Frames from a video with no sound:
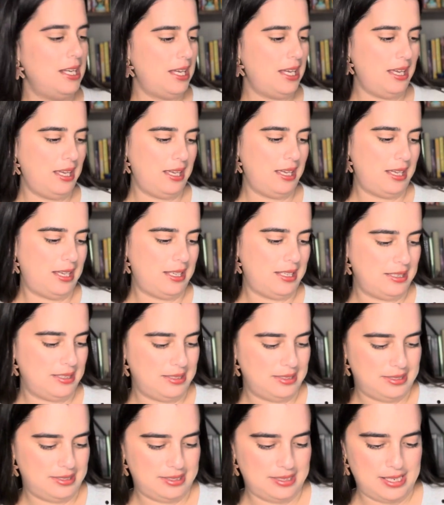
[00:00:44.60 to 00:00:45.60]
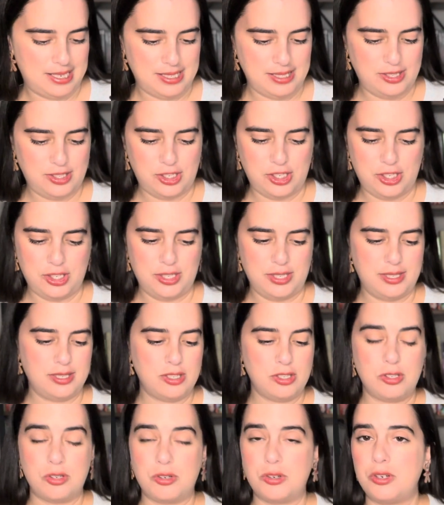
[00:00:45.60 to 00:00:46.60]
and it's just a
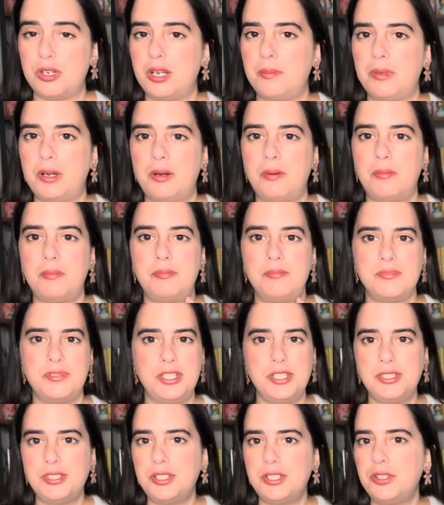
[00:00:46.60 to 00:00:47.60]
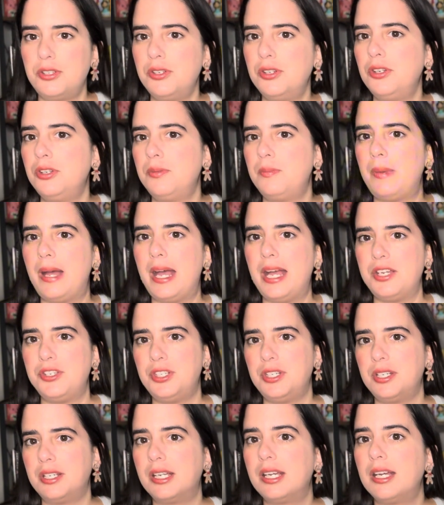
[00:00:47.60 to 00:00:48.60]
story about sisterhood,
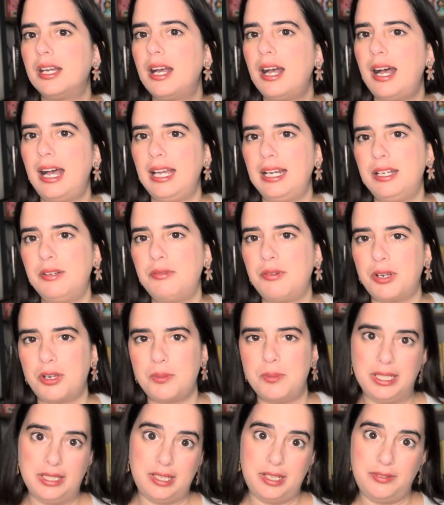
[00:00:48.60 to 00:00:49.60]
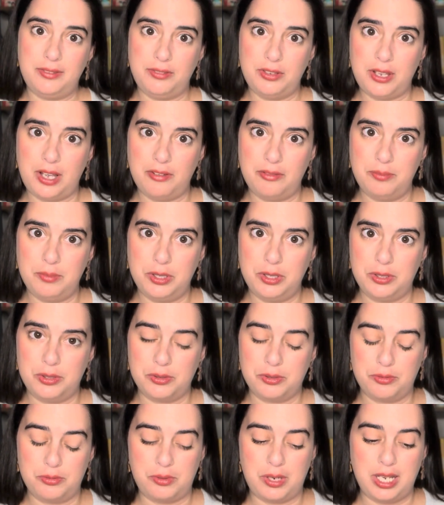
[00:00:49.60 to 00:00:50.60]
magic. Highly recommended if you have middle
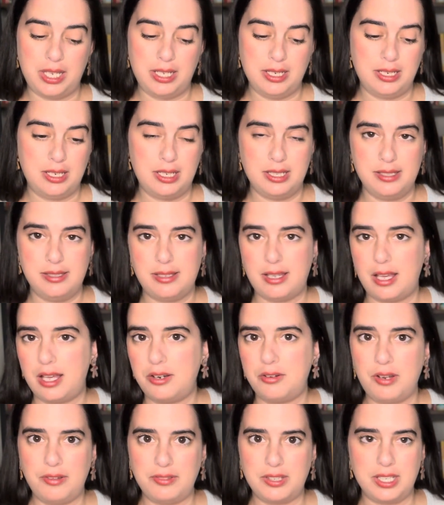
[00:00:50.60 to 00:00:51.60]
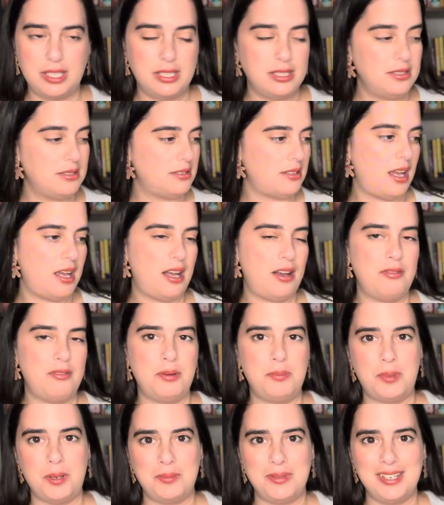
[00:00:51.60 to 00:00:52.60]
grade kids. I don't have kids, I have
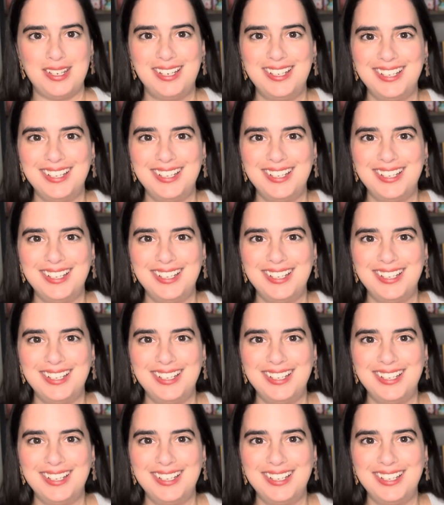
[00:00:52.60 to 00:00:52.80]
a puppy,